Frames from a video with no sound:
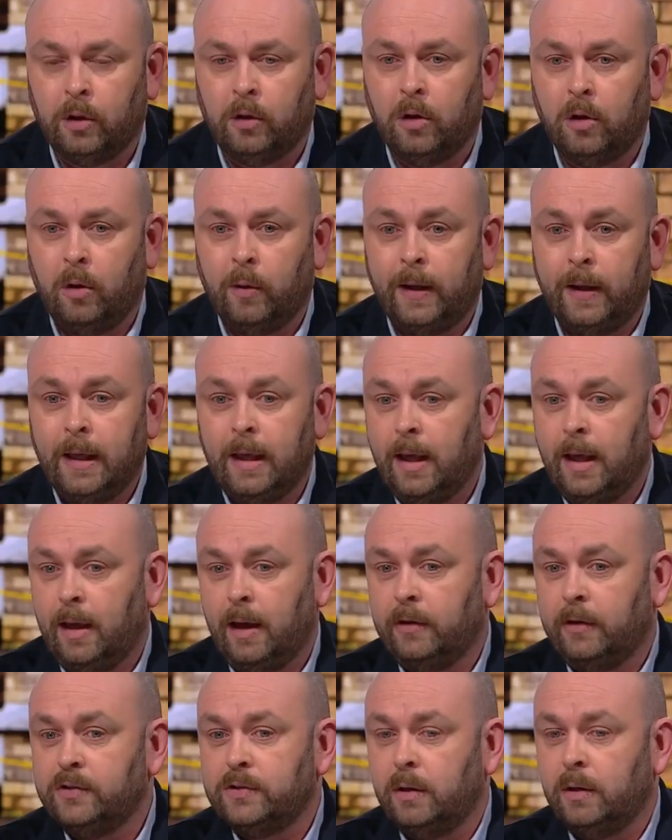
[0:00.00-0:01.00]
and Galway,
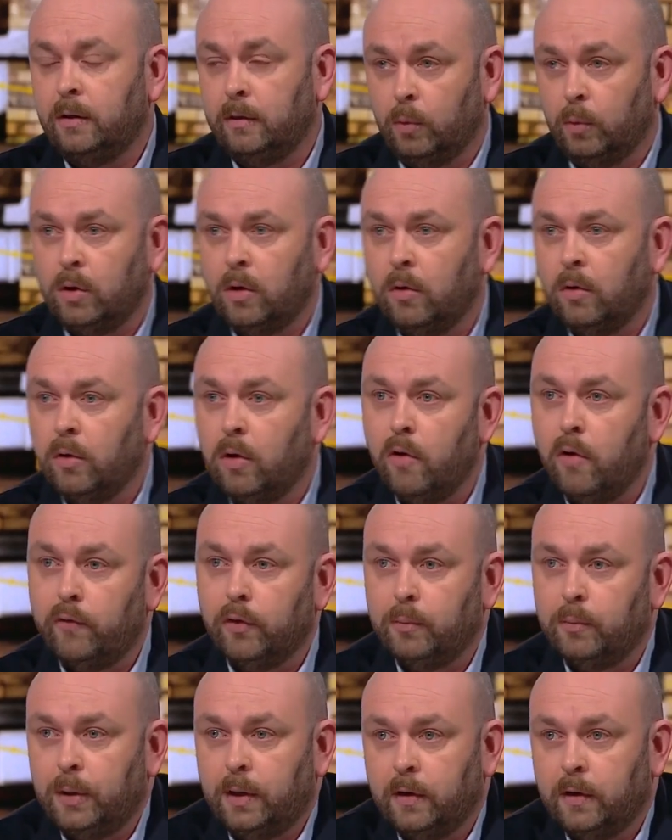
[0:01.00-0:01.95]
and deciding we're going to go for it